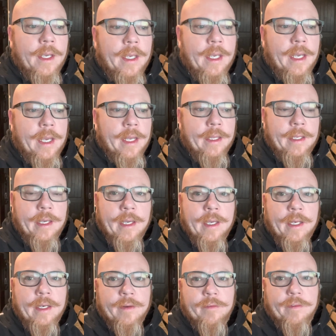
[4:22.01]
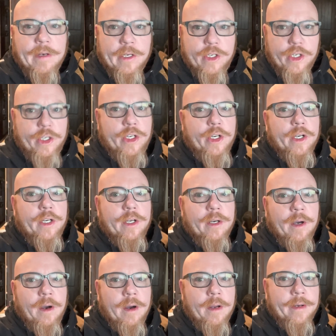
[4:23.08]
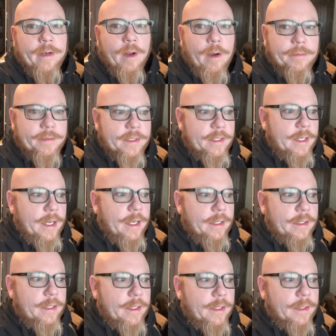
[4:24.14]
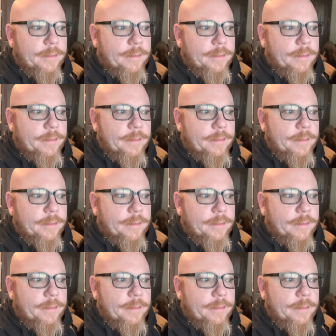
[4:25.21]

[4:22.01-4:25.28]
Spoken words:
And then finish a cook on an offset,